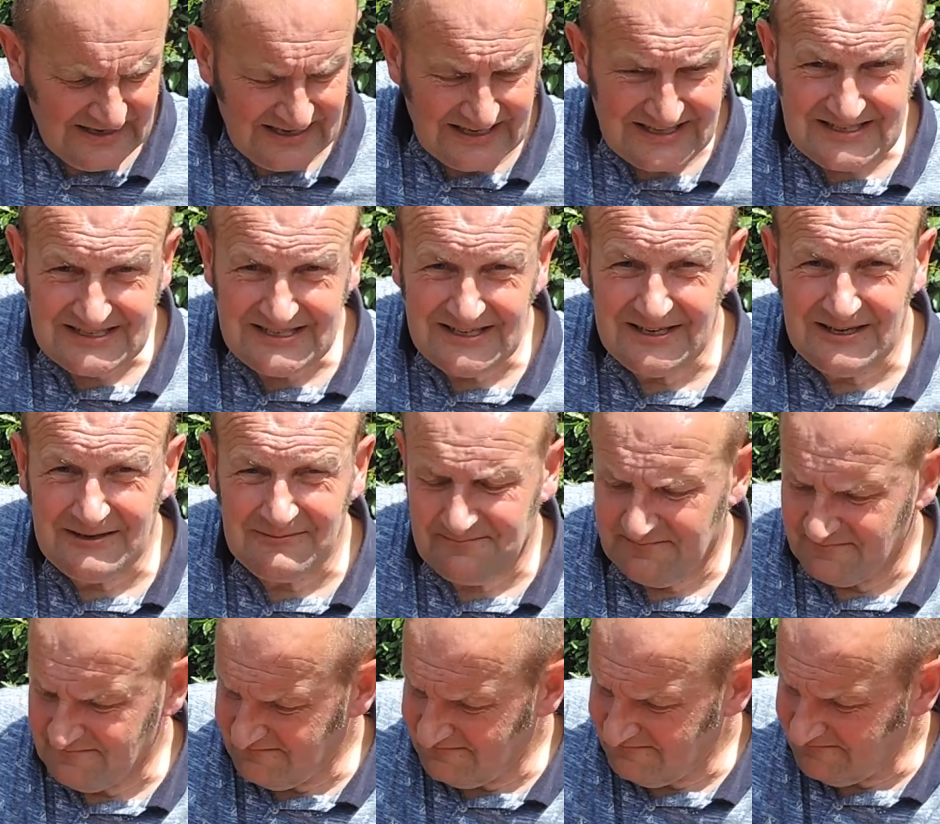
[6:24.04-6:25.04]
it's
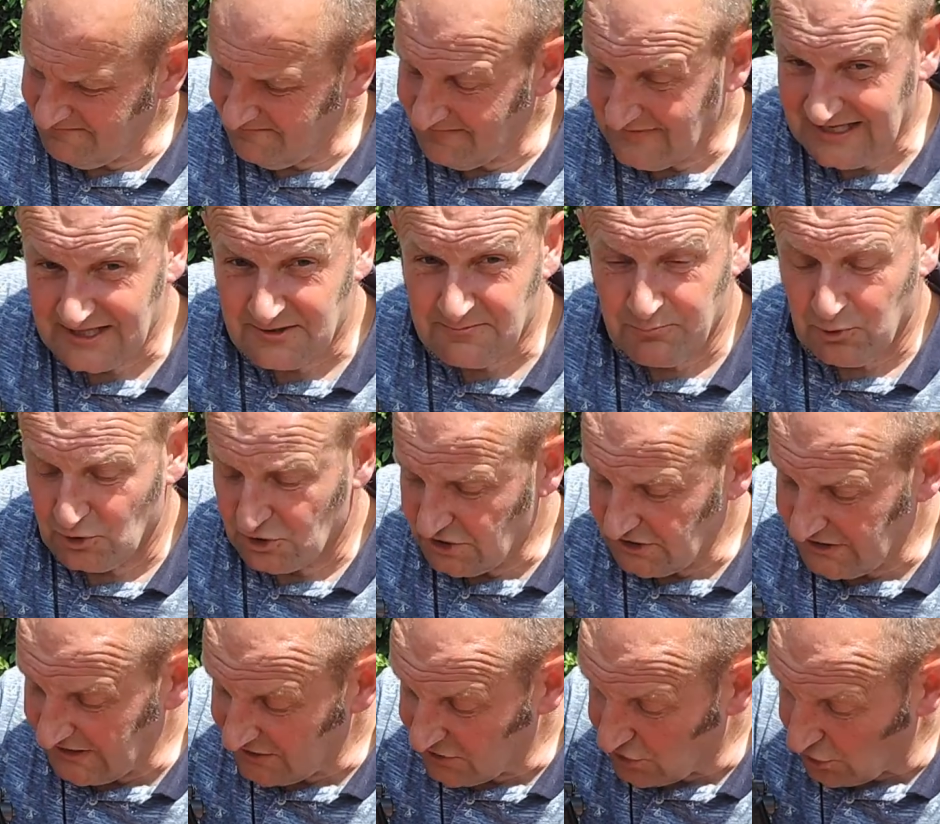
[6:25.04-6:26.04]

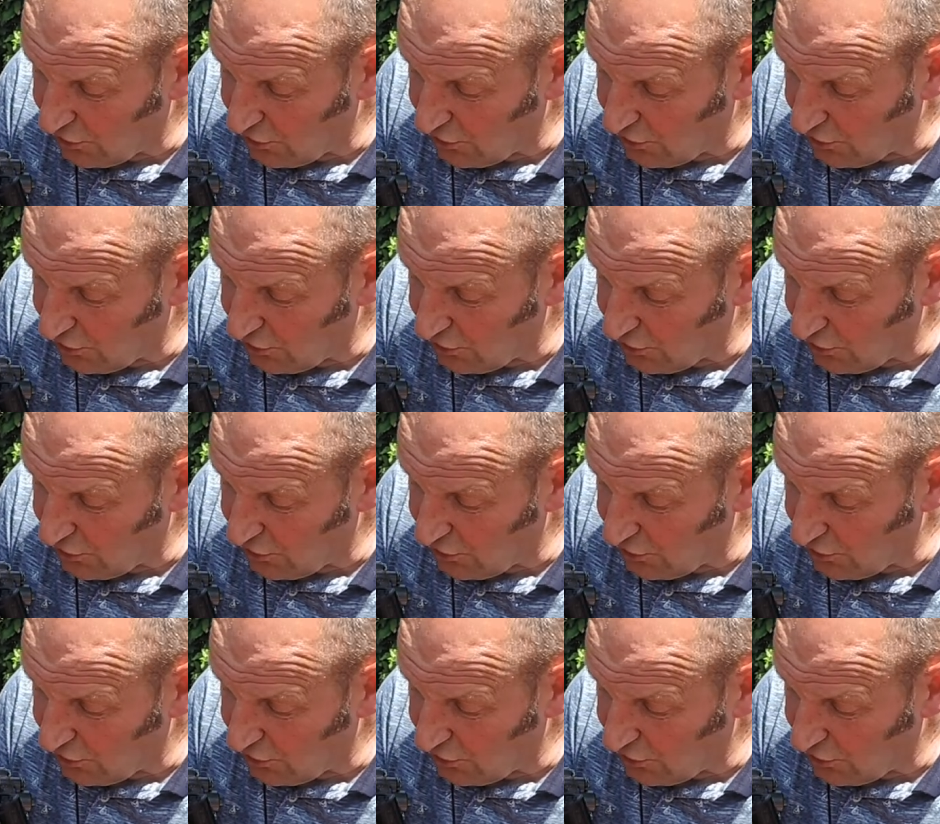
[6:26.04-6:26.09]
pushing it